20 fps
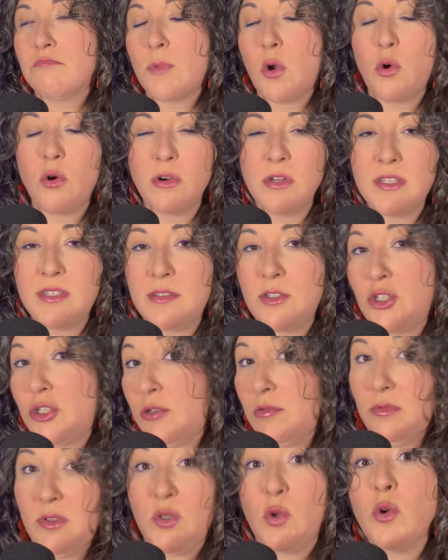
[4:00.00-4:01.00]
or
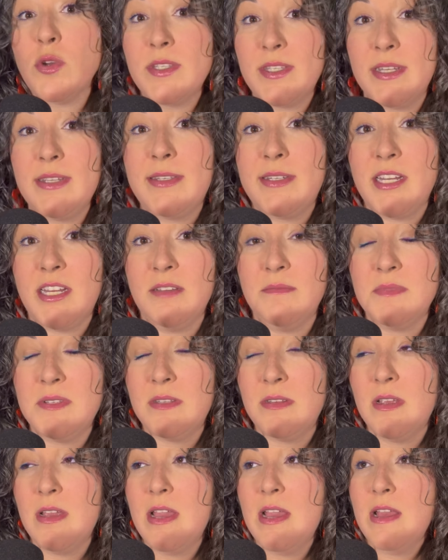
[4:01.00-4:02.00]
school systems